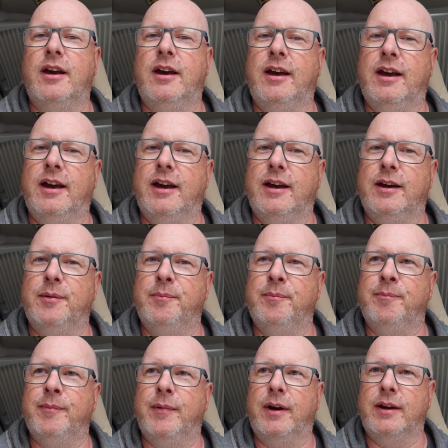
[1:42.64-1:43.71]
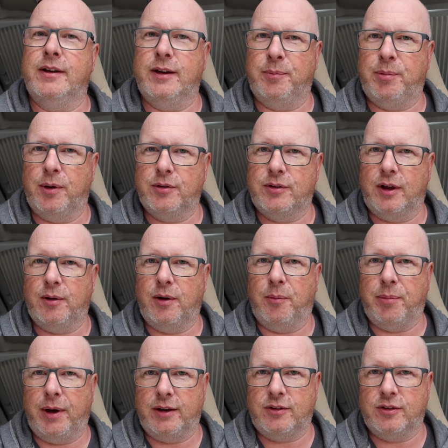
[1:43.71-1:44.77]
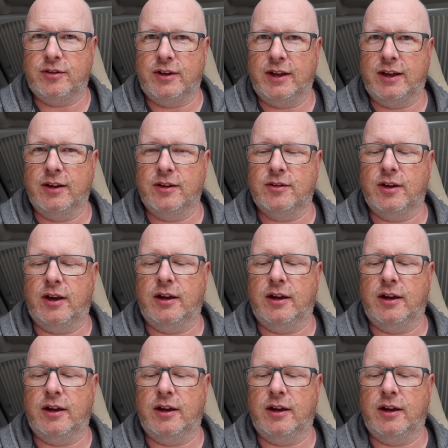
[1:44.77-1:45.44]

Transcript: I did post out a batch of stickers,